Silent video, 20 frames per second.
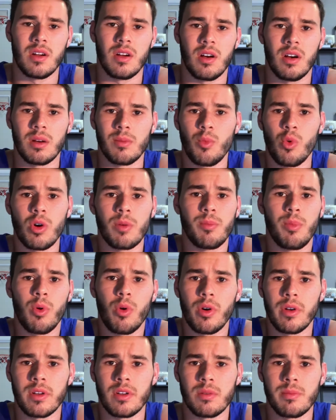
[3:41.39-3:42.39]
are more
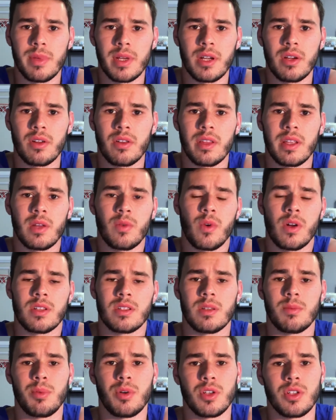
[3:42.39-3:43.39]
important or bigger that he wants
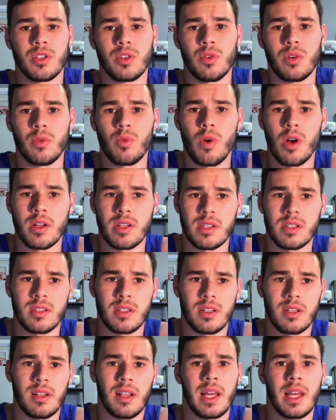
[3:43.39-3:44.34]
to push through in Washington,